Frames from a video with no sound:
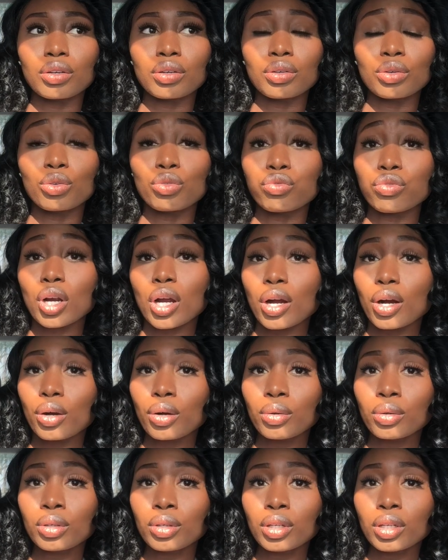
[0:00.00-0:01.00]

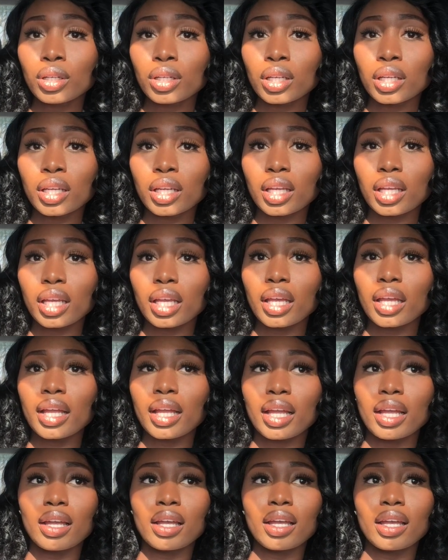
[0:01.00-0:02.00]
grow
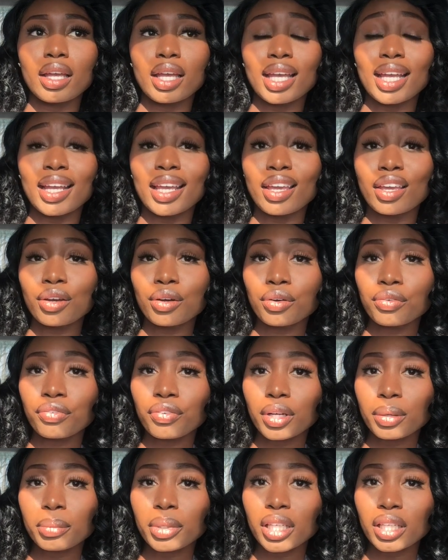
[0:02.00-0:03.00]
and heal
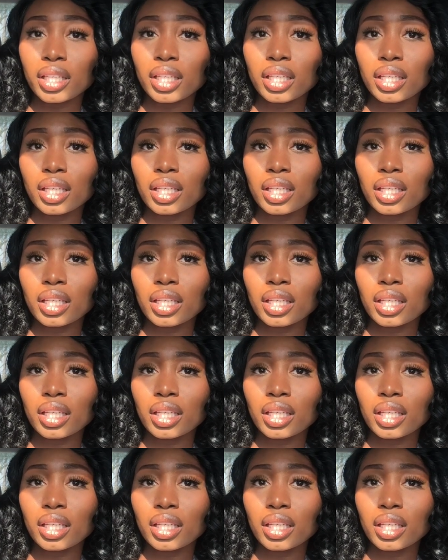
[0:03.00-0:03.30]
from it.